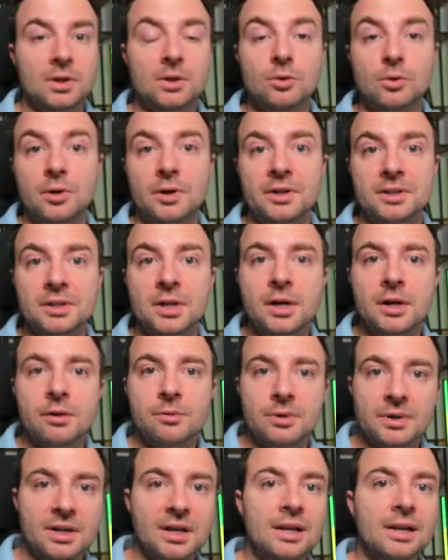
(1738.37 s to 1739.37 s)
ignore it.
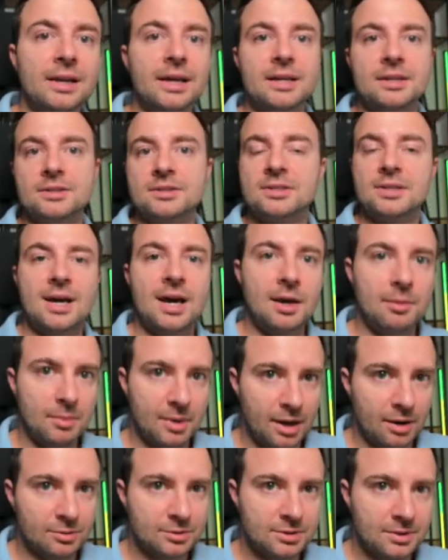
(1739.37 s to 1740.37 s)
We're going to let it time
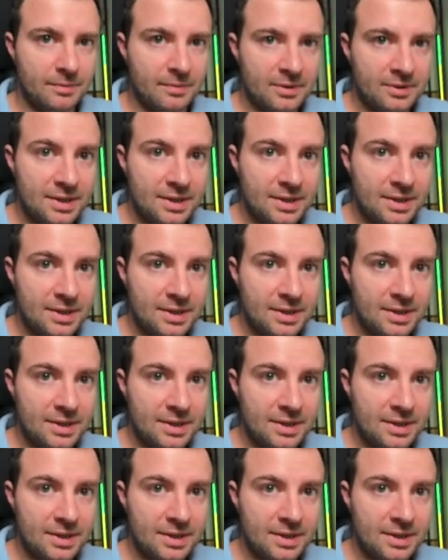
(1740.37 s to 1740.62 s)
out.